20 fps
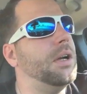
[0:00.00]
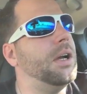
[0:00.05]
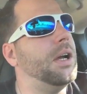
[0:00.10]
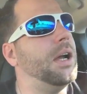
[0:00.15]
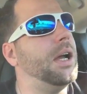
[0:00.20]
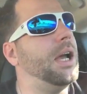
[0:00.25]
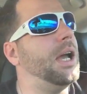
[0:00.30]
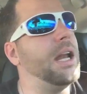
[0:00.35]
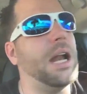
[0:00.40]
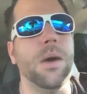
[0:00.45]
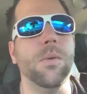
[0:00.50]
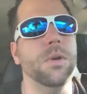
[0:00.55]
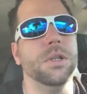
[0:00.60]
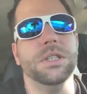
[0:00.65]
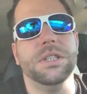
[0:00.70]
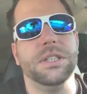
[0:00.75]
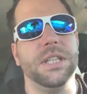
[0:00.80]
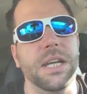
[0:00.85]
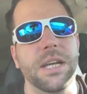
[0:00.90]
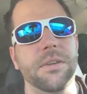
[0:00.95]
And I wouldn't
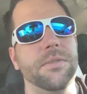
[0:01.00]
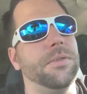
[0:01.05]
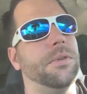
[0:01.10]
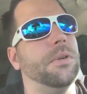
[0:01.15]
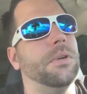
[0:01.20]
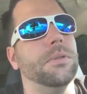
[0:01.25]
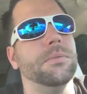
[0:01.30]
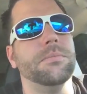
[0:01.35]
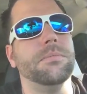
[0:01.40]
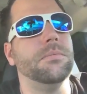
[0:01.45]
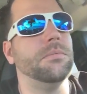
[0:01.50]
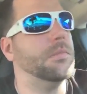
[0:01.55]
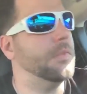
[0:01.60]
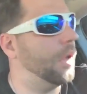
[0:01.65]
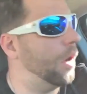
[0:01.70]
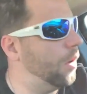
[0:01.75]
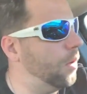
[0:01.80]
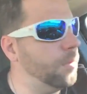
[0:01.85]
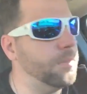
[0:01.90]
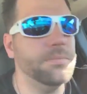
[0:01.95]
stand for it.
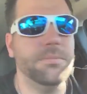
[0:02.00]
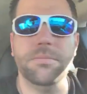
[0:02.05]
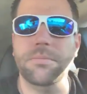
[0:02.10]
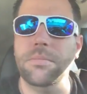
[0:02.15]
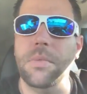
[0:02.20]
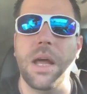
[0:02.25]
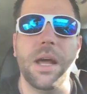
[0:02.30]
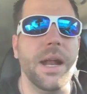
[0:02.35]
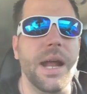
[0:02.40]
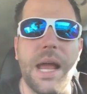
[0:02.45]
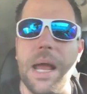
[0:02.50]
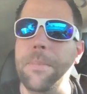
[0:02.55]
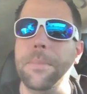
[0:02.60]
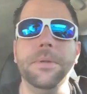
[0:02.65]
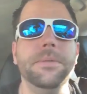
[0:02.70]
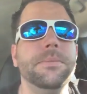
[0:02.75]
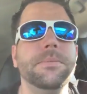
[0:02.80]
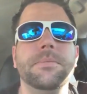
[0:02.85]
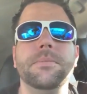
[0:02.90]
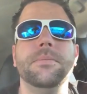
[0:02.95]
Nope, not happening.
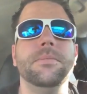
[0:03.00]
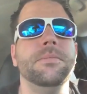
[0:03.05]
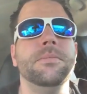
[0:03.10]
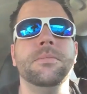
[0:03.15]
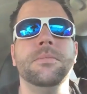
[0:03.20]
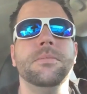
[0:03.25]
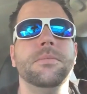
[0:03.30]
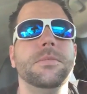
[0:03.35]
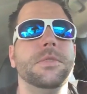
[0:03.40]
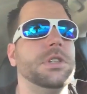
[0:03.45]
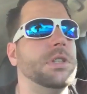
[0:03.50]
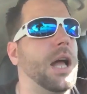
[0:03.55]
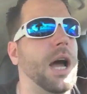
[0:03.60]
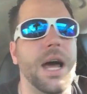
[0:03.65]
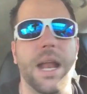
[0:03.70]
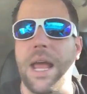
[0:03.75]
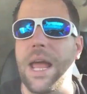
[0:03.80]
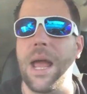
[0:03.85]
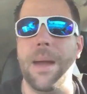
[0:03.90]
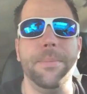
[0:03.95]
It's not
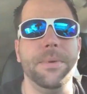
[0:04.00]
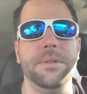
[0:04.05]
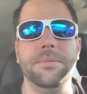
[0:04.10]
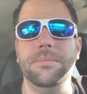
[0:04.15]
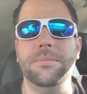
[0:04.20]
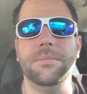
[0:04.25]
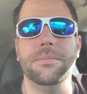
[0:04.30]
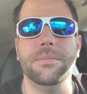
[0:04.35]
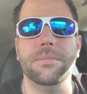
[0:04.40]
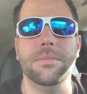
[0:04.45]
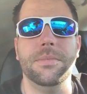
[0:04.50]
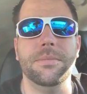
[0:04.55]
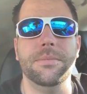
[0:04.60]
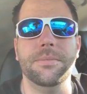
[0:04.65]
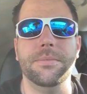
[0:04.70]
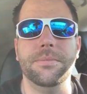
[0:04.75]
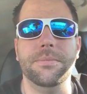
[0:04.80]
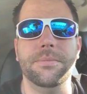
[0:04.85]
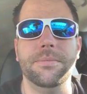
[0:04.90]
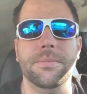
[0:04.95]
happening.
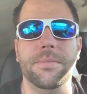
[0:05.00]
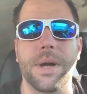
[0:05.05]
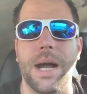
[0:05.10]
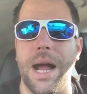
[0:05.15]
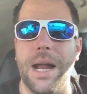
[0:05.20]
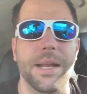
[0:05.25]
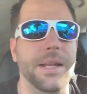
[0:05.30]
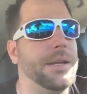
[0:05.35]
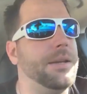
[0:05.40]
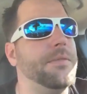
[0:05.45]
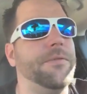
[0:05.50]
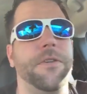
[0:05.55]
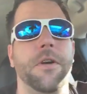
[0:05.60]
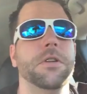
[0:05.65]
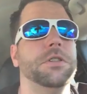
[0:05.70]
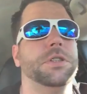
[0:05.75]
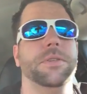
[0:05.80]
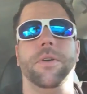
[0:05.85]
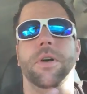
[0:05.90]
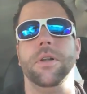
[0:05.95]
First
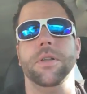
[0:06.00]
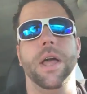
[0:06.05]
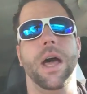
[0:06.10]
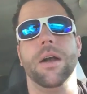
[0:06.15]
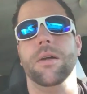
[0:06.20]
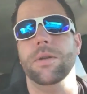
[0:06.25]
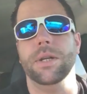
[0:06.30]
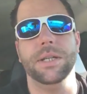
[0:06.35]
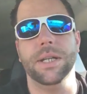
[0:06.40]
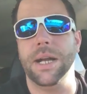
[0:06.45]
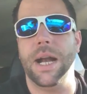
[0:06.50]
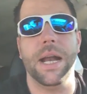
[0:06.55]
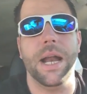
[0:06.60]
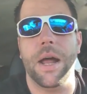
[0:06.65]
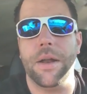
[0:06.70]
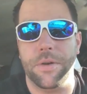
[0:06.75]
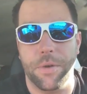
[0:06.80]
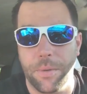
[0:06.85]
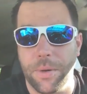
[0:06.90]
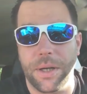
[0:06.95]
of all, not only did I not
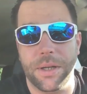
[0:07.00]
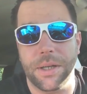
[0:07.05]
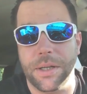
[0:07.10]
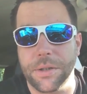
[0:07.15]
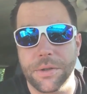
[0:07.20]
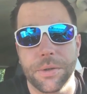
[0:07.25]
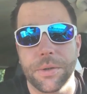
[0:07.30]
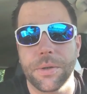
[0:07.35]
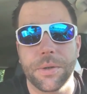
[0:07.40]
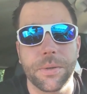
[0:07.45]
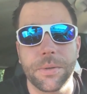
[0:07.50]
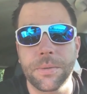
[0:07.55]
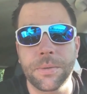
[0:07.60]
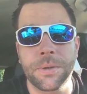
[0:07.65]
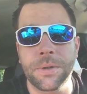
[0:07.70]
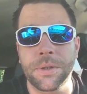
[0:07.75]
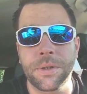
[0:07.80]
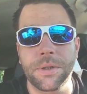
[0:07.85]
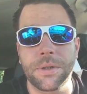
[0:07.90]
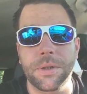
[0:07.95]
do anything to you, it
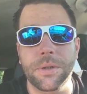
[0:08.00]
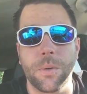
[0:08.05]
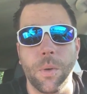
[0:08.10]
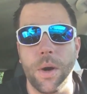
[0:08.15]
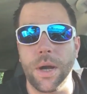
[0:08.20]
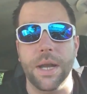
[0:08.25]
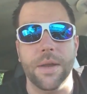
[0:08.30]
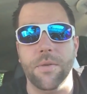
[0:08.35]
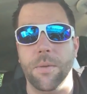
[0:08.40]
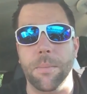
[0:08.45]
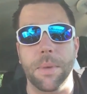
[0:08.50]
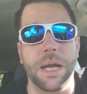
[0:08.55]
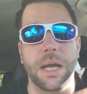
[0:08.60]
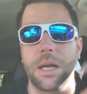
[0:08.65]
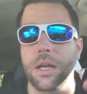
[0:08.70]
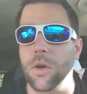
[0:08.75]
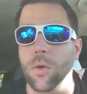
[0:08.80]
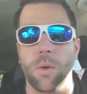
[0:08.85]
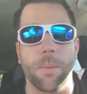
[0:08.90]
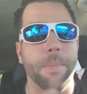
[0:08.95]
wasn't even me
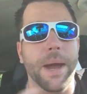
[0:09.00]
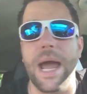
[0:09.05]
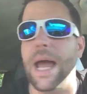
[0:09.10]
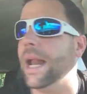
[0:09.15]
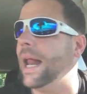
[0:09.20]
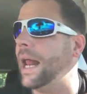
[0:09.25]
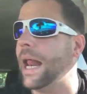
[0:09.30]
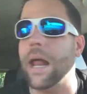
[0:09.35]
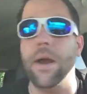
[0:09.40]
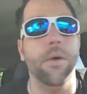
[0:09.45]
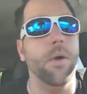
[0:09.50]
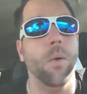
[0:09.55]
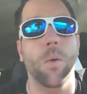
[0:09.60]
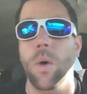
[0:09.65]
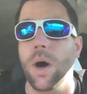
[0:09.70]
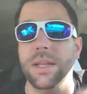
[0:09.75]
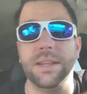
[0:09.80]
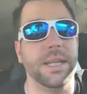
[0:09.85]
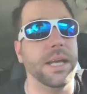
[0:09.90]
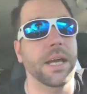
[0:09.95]
you were mad at. I don't know
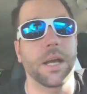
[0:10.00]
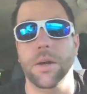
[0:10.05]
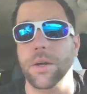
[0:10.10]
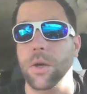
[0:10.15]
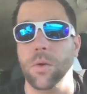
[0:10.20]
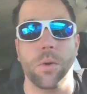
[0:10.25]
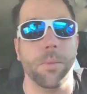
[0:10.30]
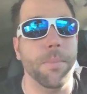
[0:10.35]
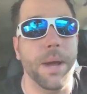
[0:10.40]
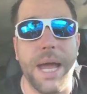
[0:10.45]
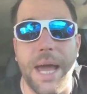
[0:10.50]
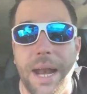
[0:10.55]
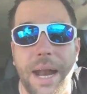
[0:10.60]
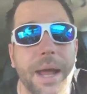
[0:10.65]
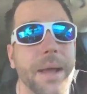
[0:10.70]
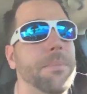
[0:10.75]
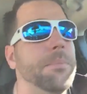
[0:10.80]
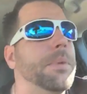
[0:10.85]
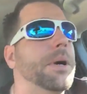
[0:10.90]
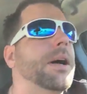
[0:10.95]
what the hell you were mad
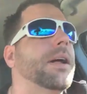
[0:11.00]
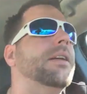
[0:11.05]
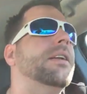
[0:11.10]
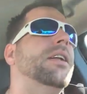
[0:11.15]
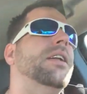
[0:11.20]
at, but